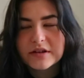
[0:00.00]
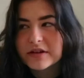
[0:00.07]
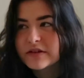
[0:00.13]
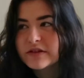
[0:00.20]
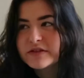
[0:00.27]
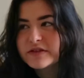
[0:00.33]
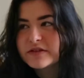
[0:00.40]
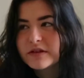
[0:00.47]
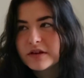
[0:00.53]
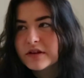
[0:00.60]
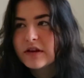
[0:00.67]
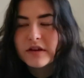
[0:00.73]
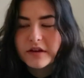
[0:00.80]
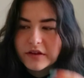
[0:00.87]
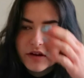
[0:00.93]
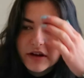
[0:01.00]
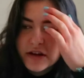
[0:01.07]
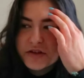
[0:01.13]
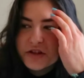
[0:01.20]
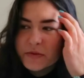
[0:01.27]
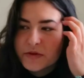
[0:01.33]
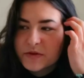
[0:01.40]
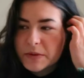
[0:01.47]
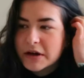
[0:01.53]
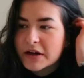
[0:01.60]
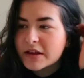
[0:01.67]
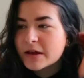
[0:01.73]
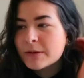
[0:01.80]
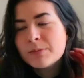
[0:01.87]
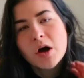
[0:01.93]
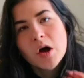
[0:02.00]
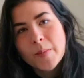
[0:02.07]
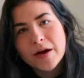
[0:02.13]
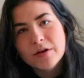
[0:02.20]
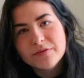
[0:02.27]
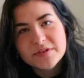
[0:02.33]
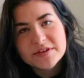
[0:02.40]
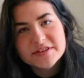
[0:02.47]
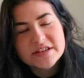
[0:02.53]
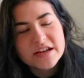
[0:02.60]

because the other day she was wearing like bomb outfits